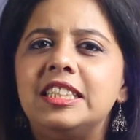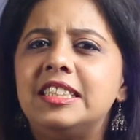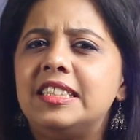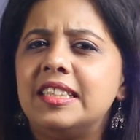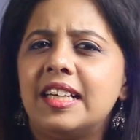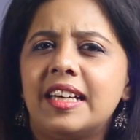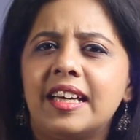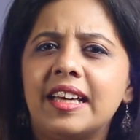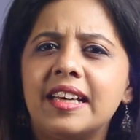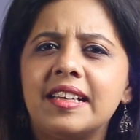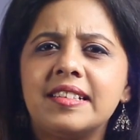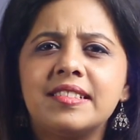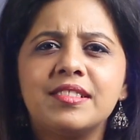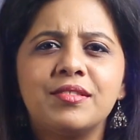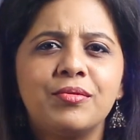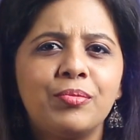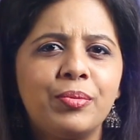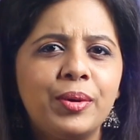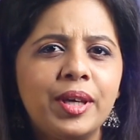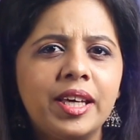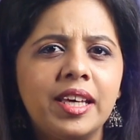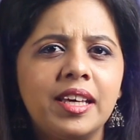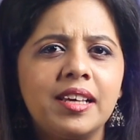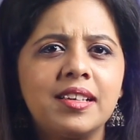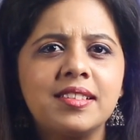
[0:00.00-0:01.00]
Days,
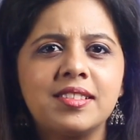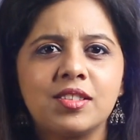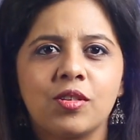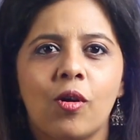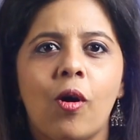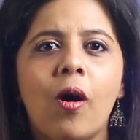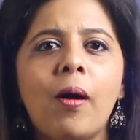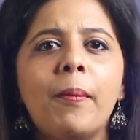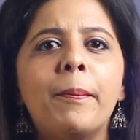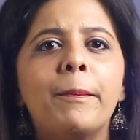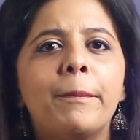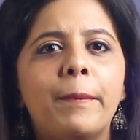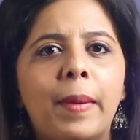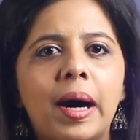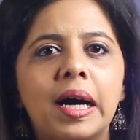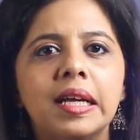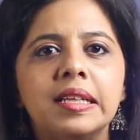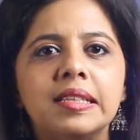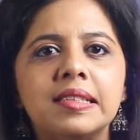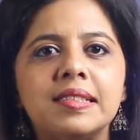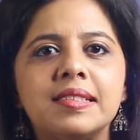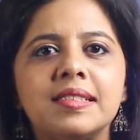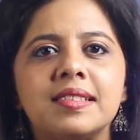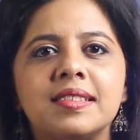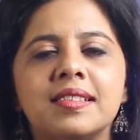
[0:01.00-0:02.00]
weeks, or
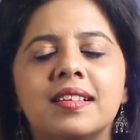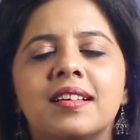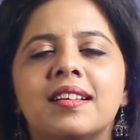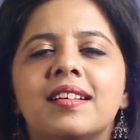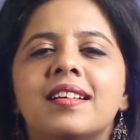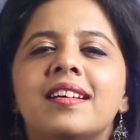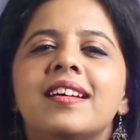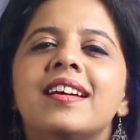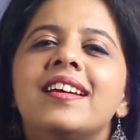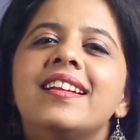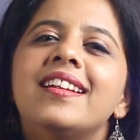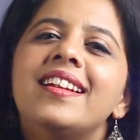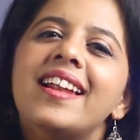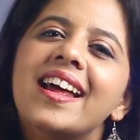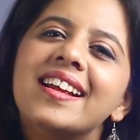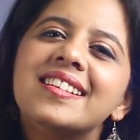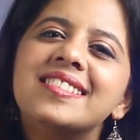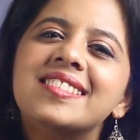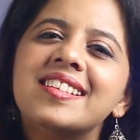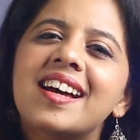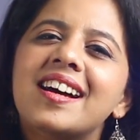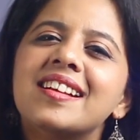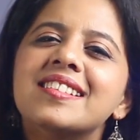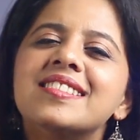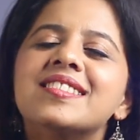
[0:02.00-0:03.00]
months?
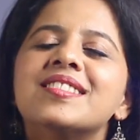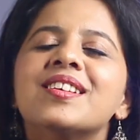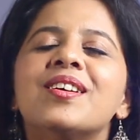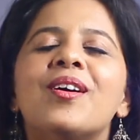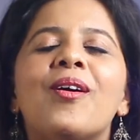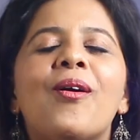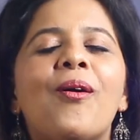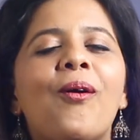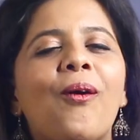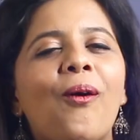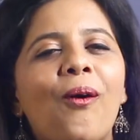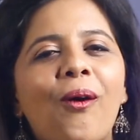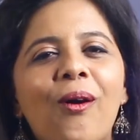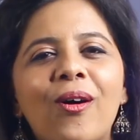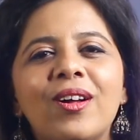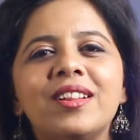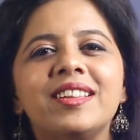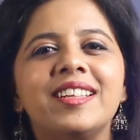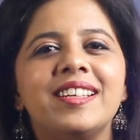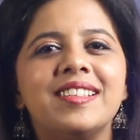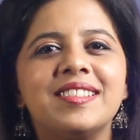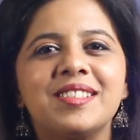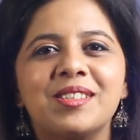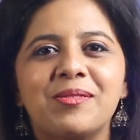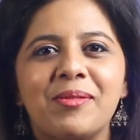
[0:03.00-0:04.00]
Let's answer all
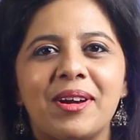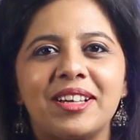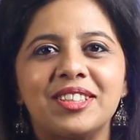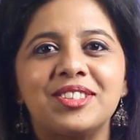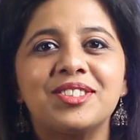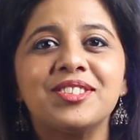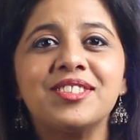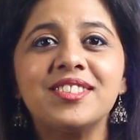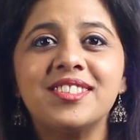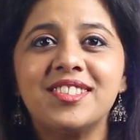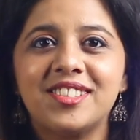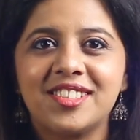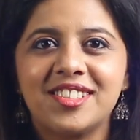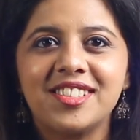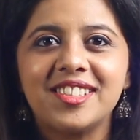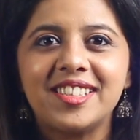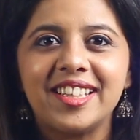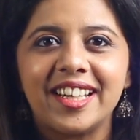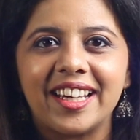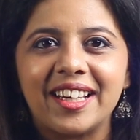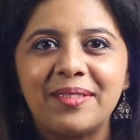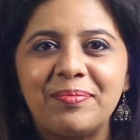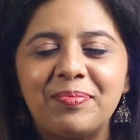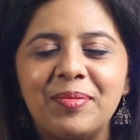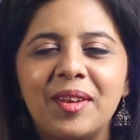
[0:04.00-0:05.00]
these questions
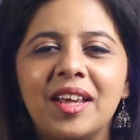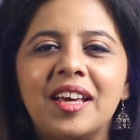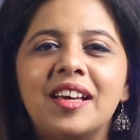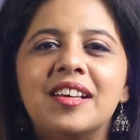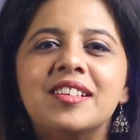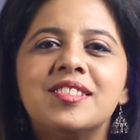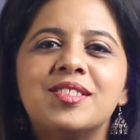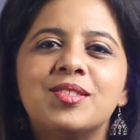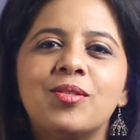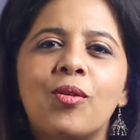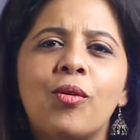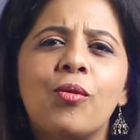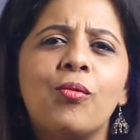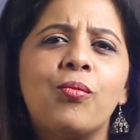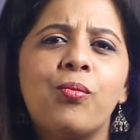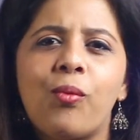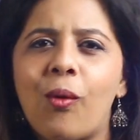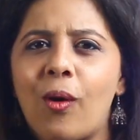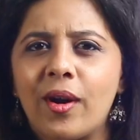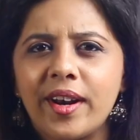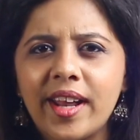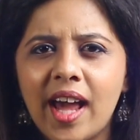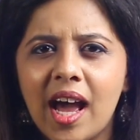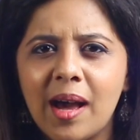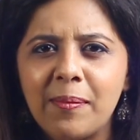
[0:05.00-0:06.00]
today. So,
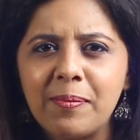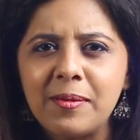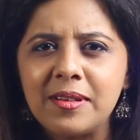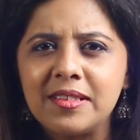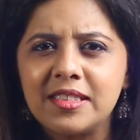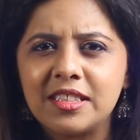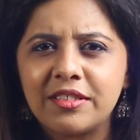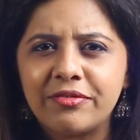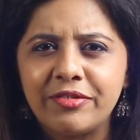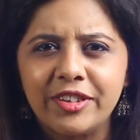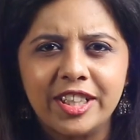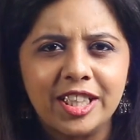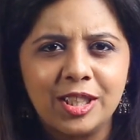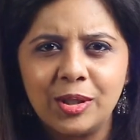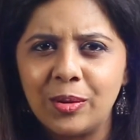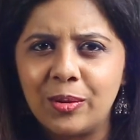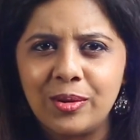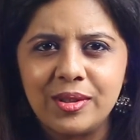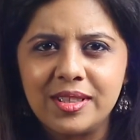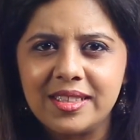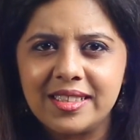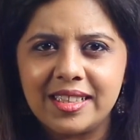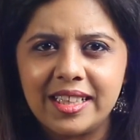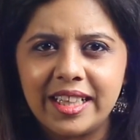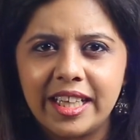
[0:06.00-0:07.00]
what happens if we
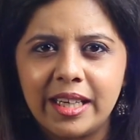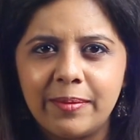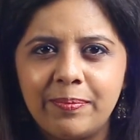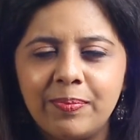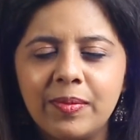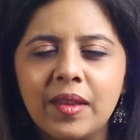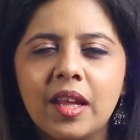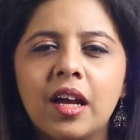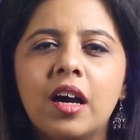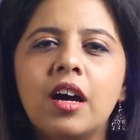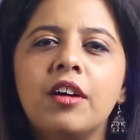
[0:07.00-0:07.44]
don't sleep?